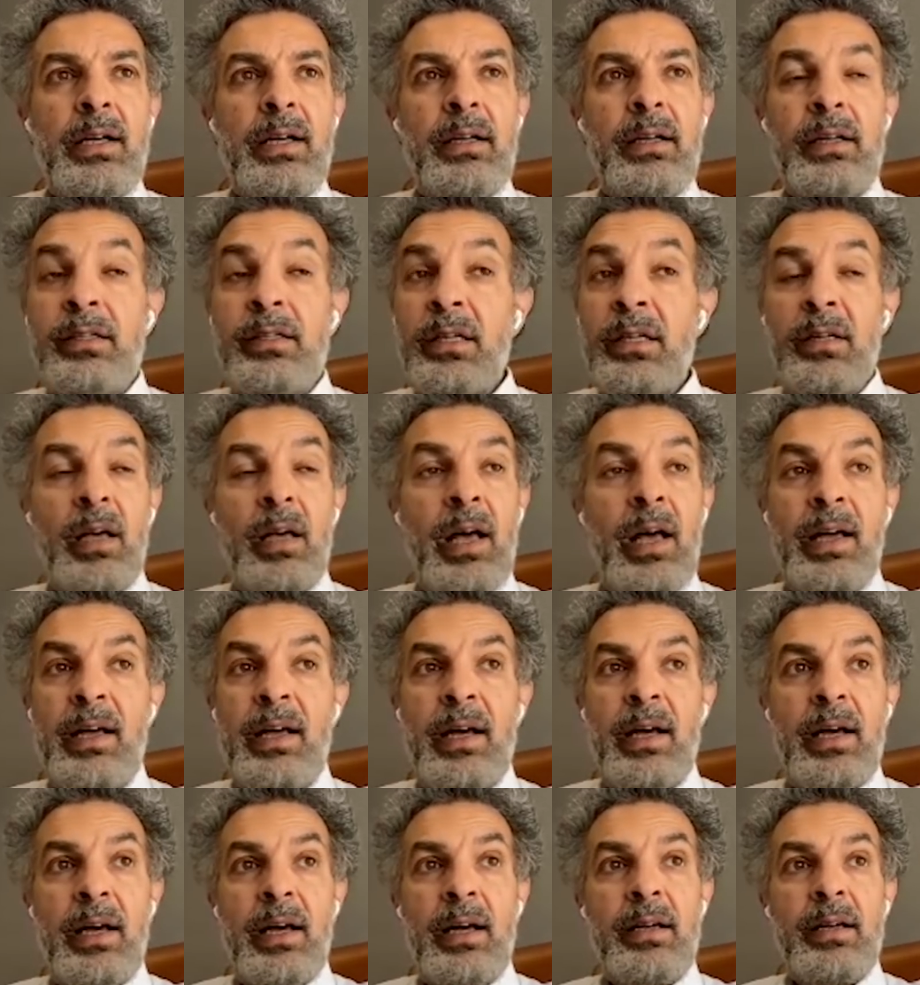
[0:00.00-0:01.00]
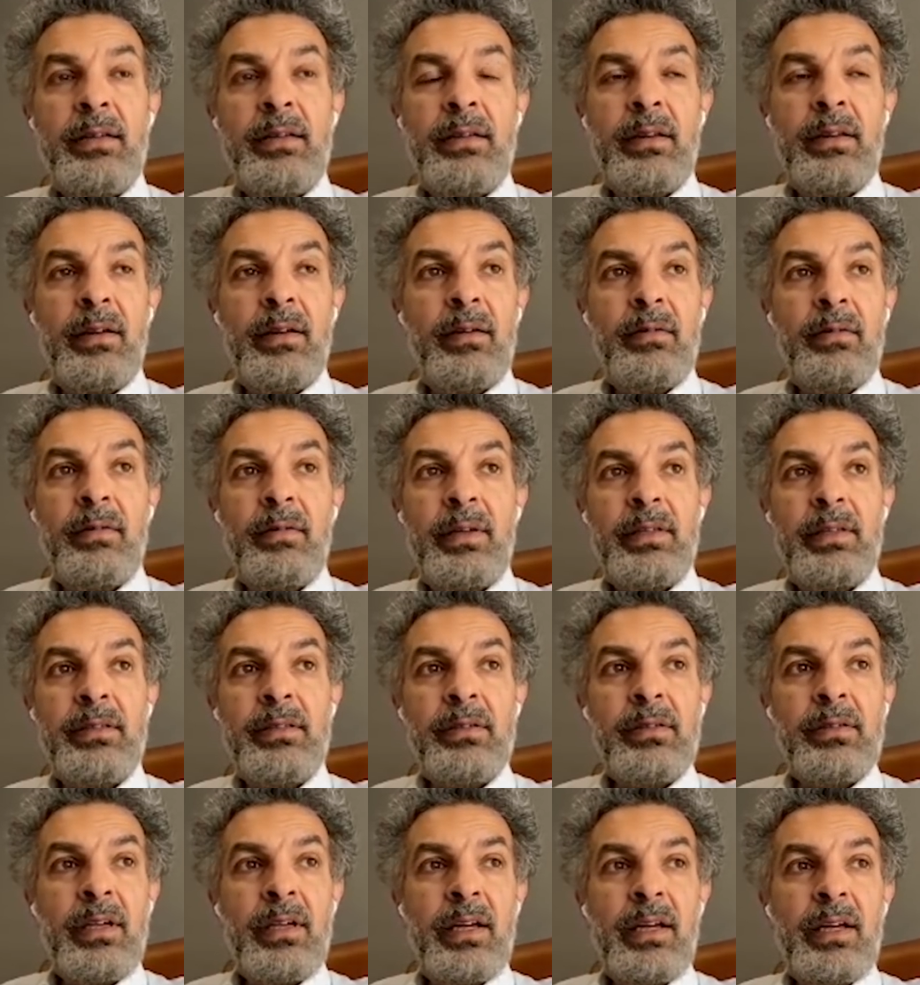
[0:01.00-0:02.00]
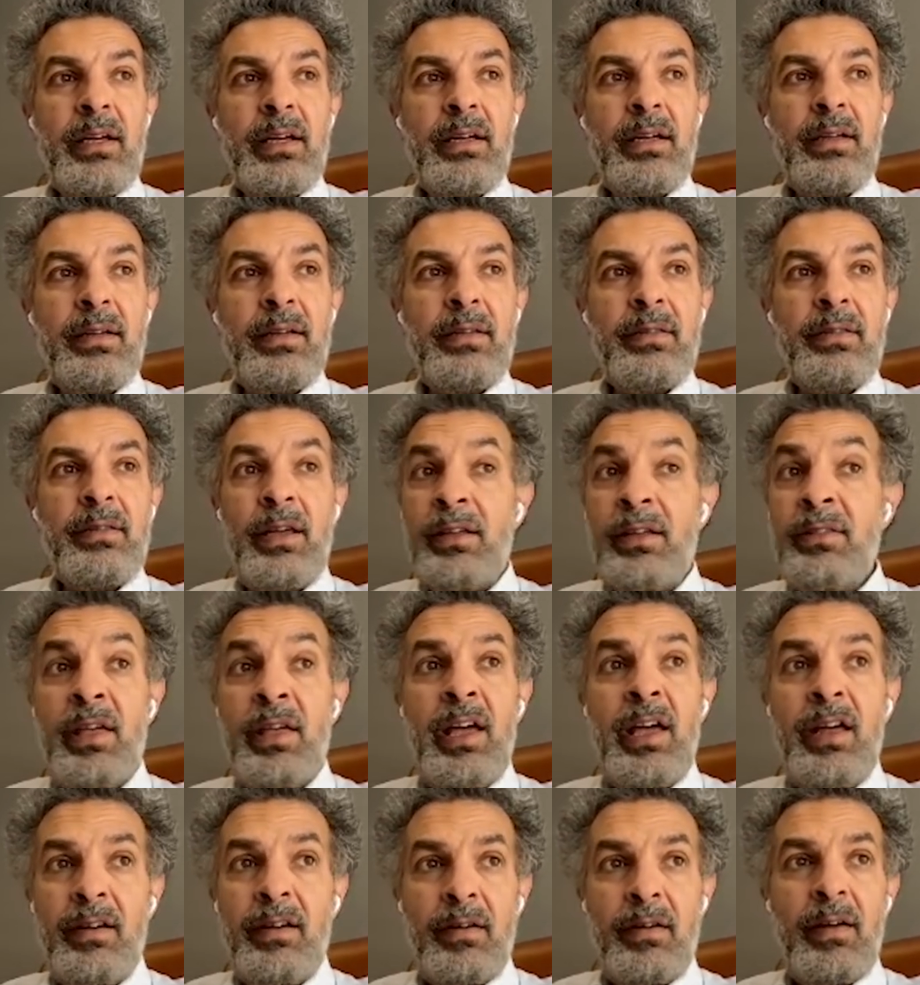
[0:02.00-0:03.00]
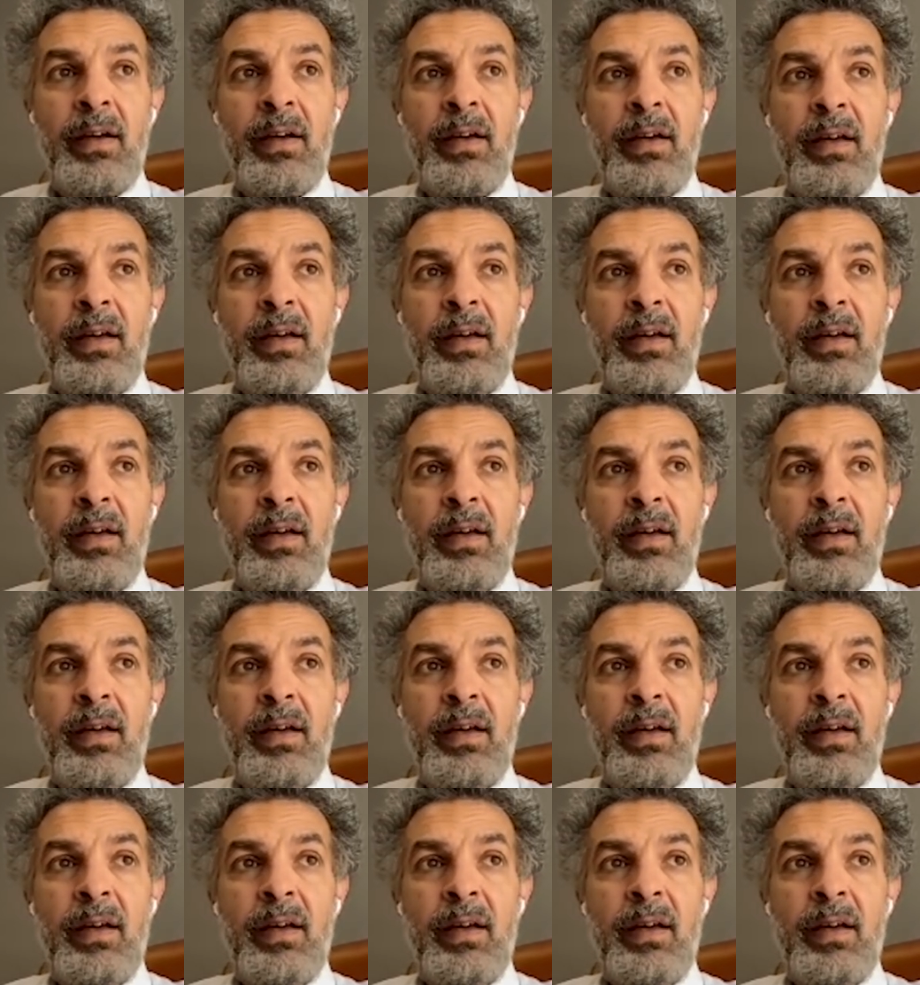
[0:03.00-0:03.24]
Listen, it's they're there.